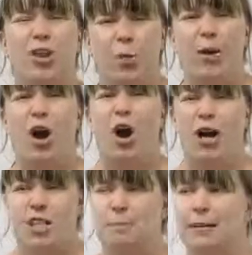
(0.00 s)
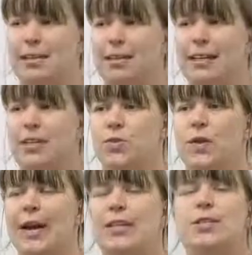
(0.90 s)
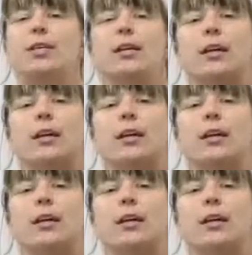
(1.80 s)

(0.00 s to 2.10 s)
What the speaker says: know what a hospital is, right?